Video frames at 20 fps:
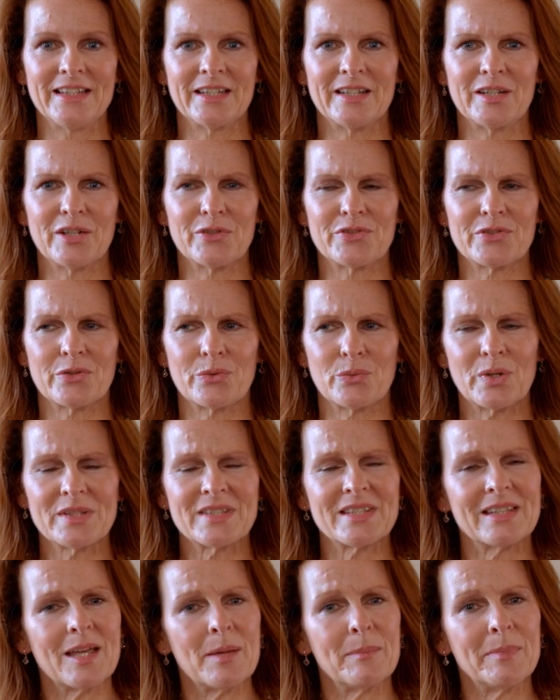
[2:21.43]
You know, so
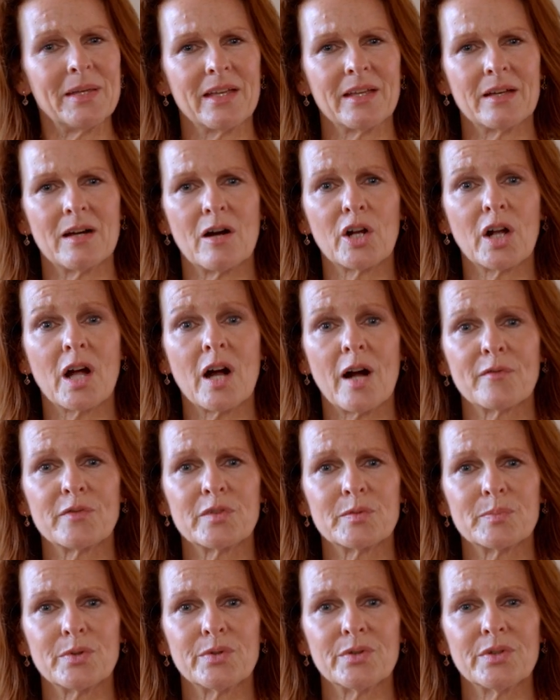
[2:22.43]
once again, being
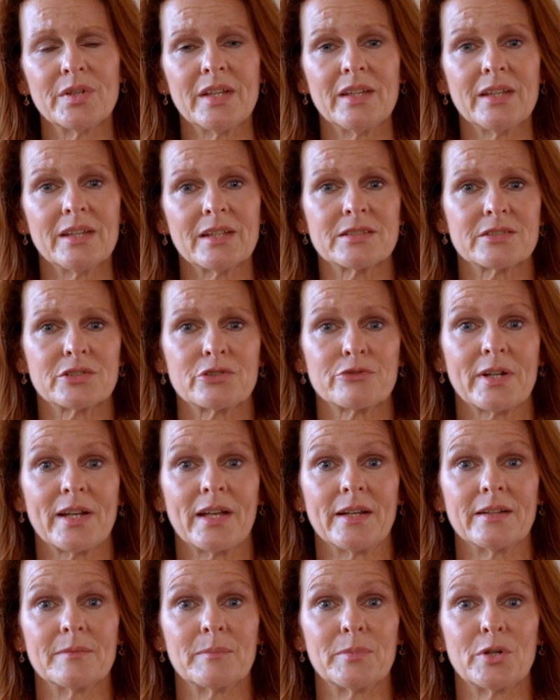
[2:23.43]
uncomfortable, it's
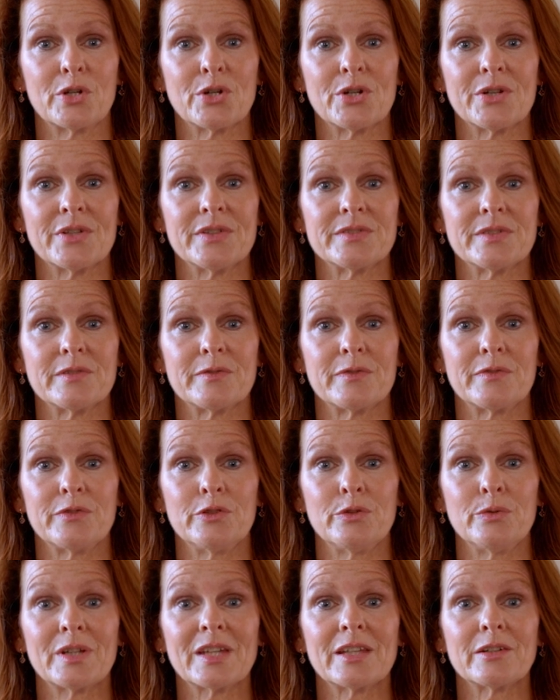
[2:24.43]
great because if
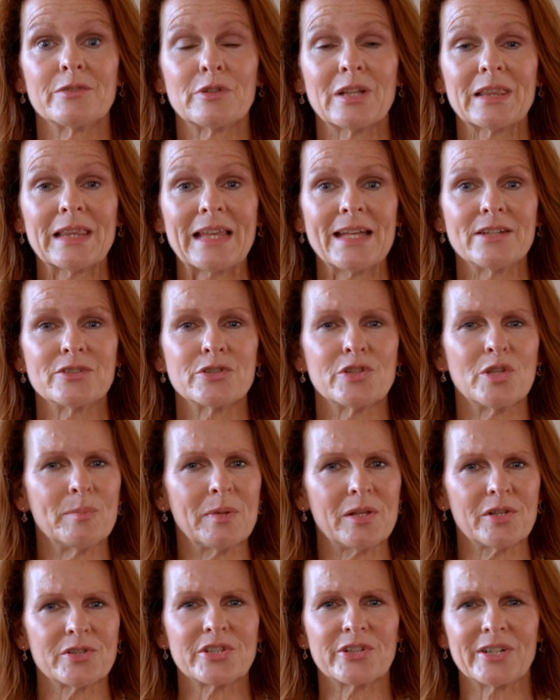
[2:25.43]
you can relate to the
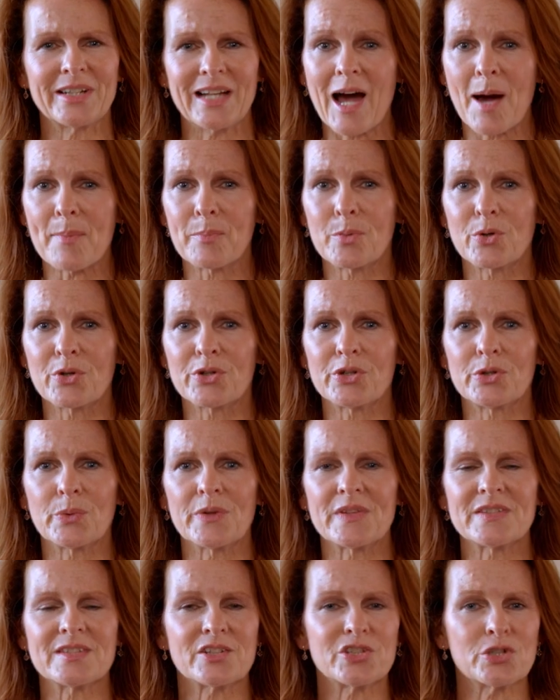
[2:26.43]
military op order
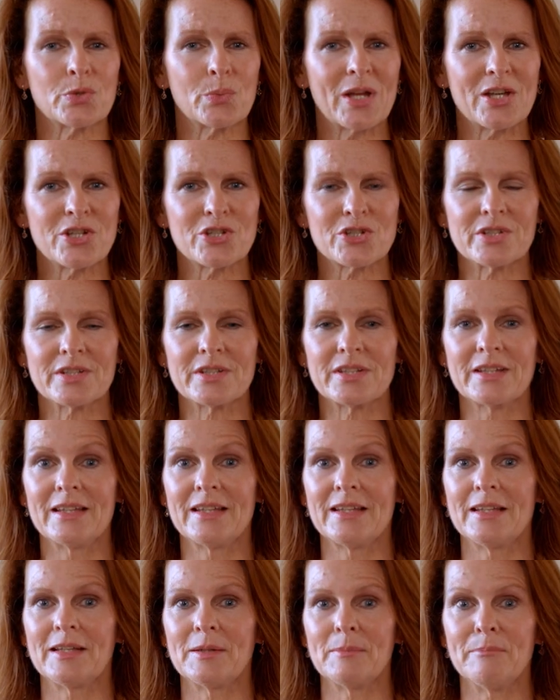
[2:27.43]
with situation,
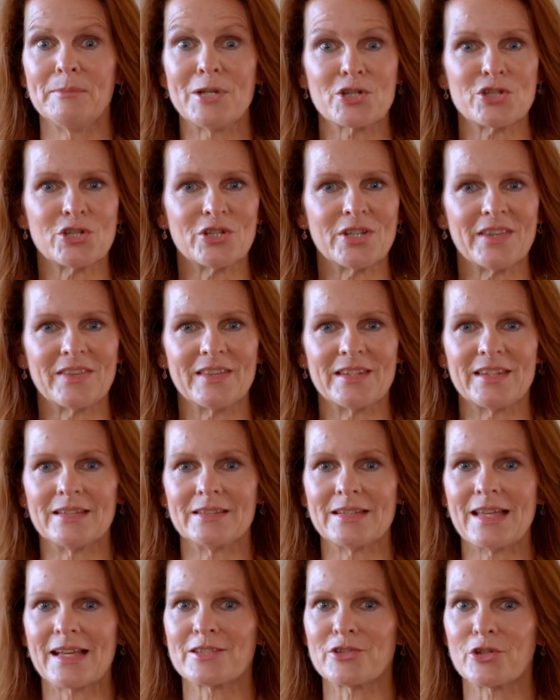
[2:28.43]
mission,
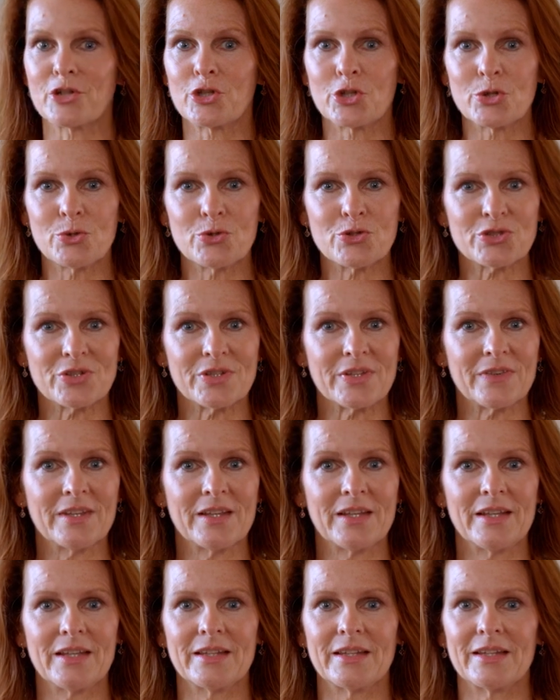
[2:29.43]
the execution,
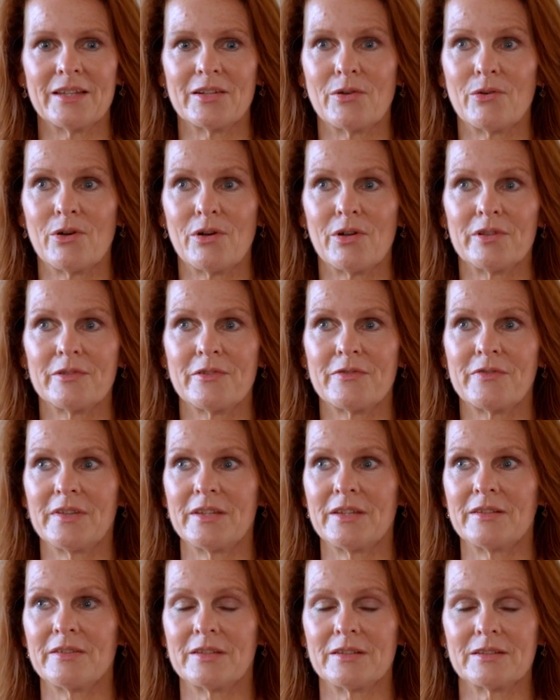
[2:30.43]
you know, all of
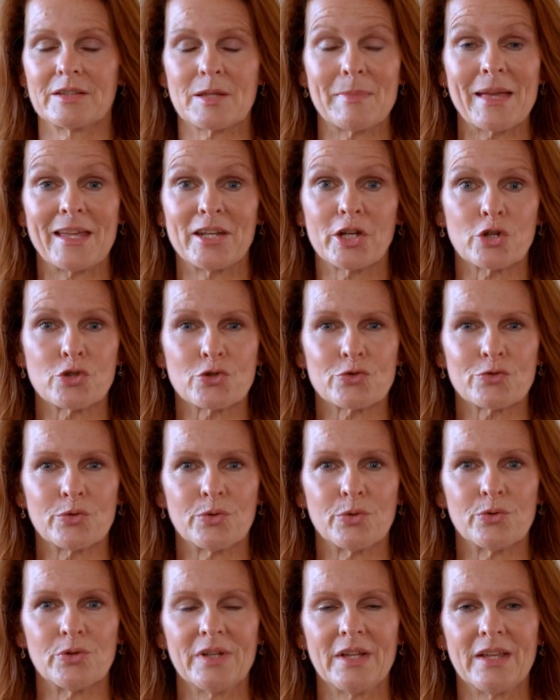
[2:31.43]
the command and
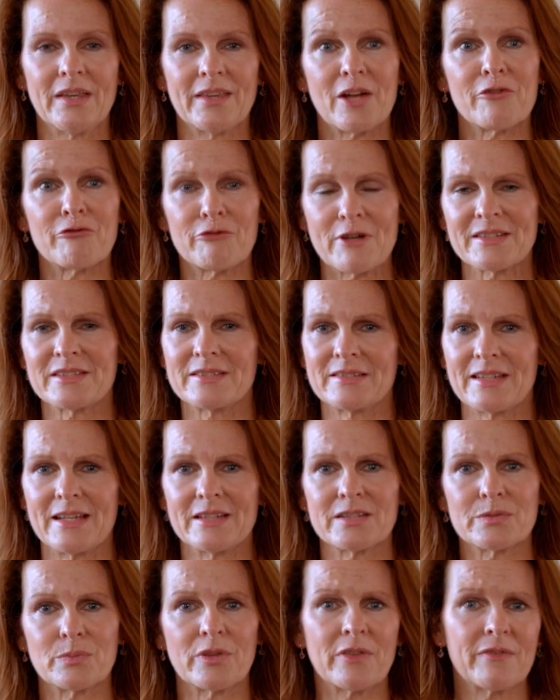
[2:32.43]
control, that
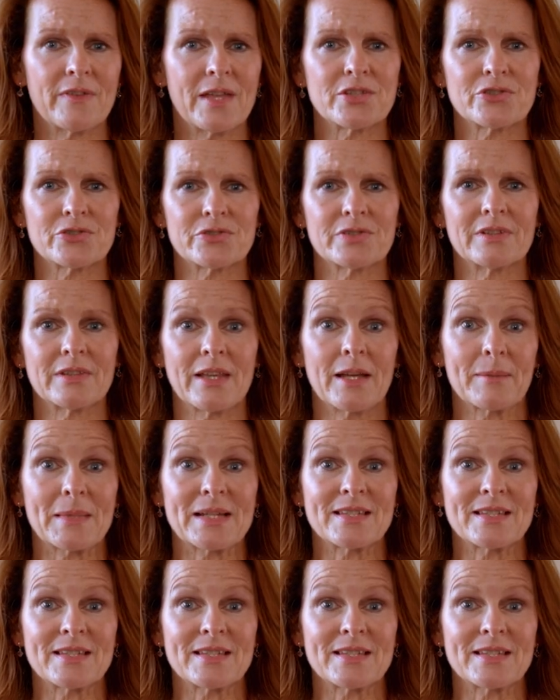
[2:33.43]
resonates with vets like